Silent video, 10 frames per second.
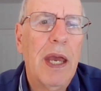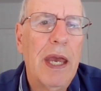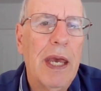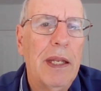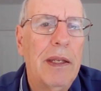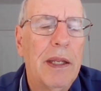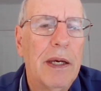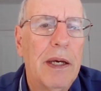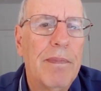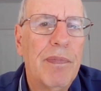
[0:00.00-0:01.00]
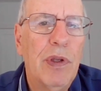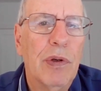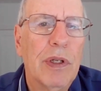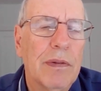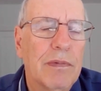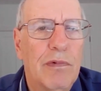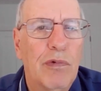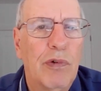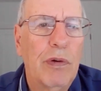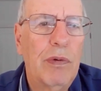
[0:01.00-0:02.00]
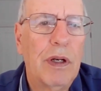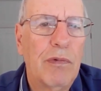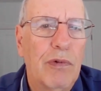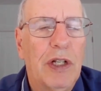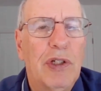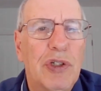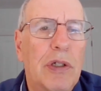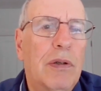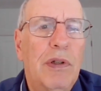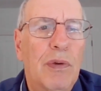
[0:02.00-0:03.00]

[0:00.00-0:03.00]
And you can register.